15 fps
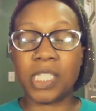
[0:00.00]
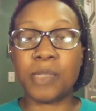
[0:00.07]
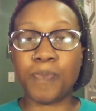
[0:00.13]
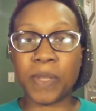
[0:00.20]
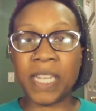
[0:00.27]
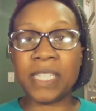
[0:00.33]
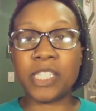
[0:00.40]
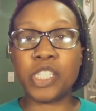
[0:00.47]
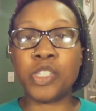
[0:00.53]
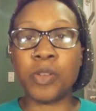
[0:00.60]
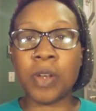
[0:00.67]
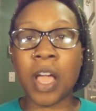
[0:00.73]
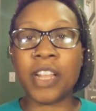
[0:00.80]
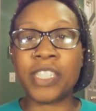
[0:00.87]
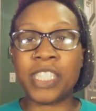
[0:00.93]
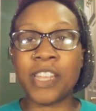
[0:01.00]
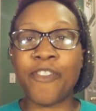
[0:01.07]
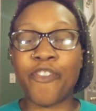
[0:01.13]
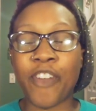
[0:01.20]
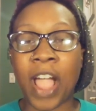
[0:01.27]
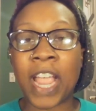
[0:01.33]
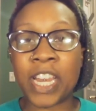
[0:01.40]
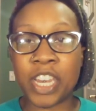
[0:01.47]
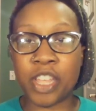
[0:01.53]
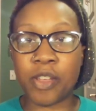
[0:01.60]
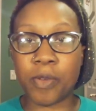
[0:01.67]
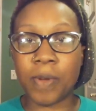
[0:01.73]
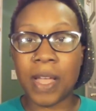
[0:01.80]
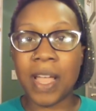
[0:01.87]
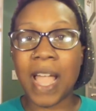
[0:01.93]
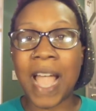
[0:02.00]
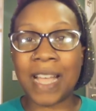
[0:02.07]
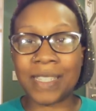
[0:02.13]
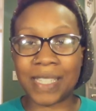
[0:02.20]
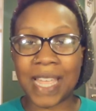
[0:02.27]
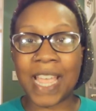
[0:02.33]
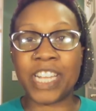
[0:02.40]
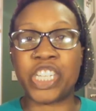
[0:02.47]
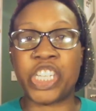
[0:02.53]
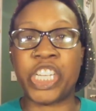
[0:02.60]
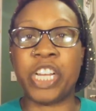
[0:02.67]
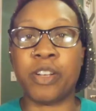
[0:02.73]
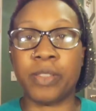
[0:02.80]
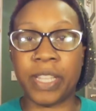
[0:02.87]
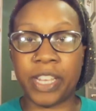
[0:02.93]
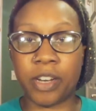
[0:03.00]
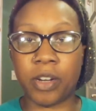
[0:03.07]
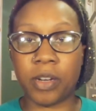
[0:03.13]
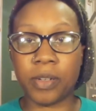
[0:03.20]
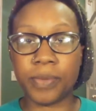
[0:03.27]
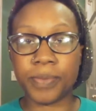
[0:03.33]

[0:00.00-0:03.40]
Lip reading: Splits do not define you as a cheerleader.